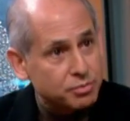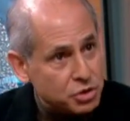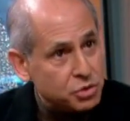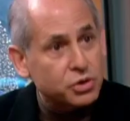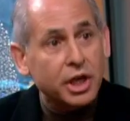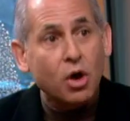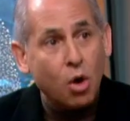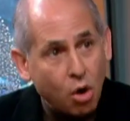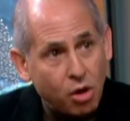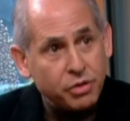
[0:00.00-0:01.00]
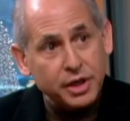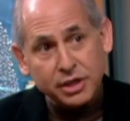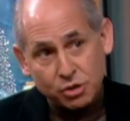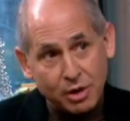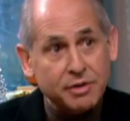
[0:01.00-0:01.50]
music, all
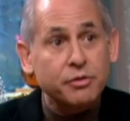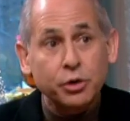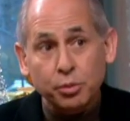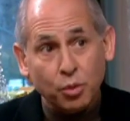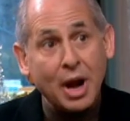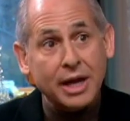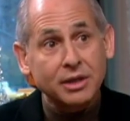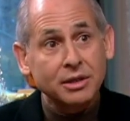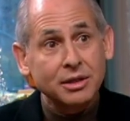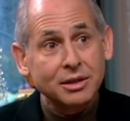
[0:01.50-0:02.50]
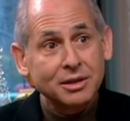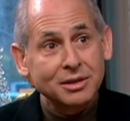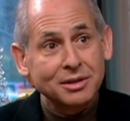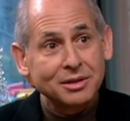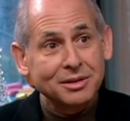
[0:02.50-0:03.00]
things great for your brain. There you
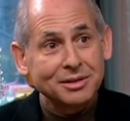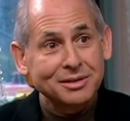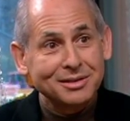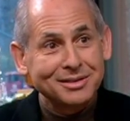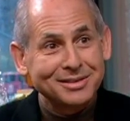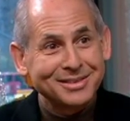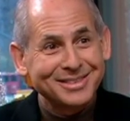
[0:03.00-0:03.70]
go, Dr. Amen. Thank you